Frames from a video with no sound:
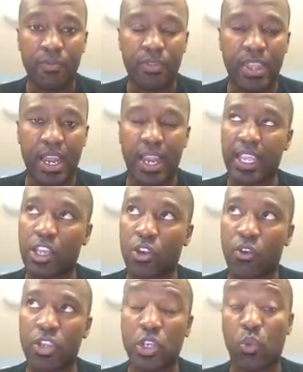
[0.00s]
that
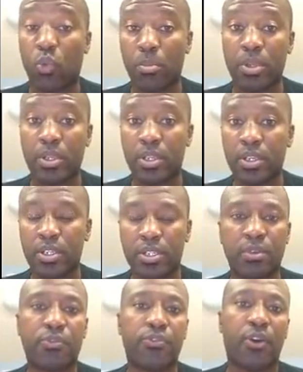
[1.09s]
encourage a woman to
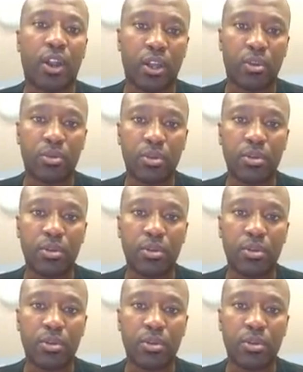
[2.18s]
follow,